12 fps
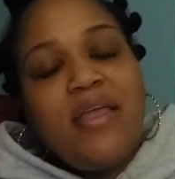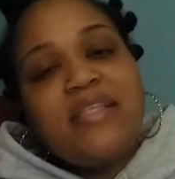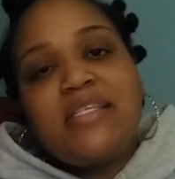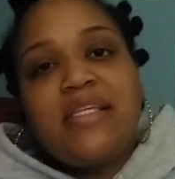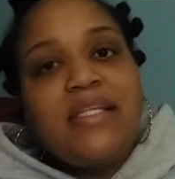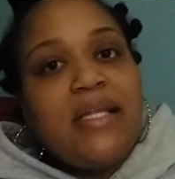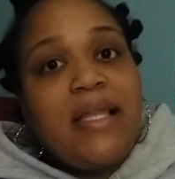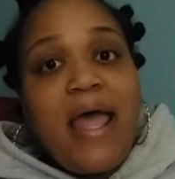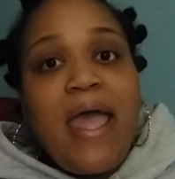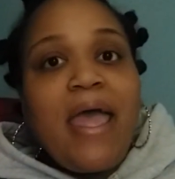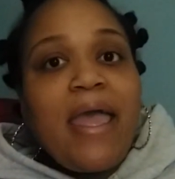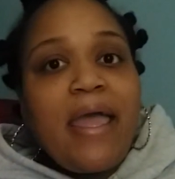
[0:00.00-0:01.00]
it's a
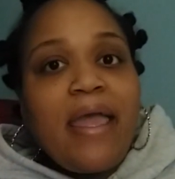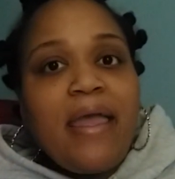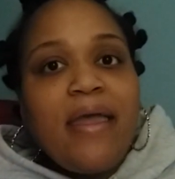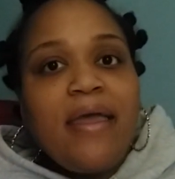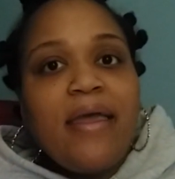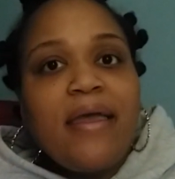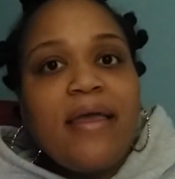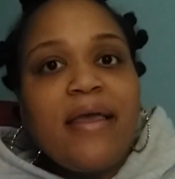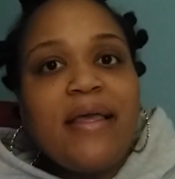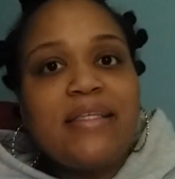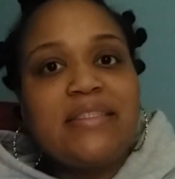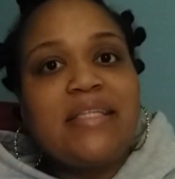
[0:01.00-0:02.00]
delay
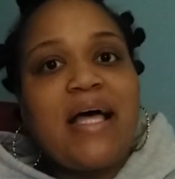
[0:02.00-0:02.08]
it's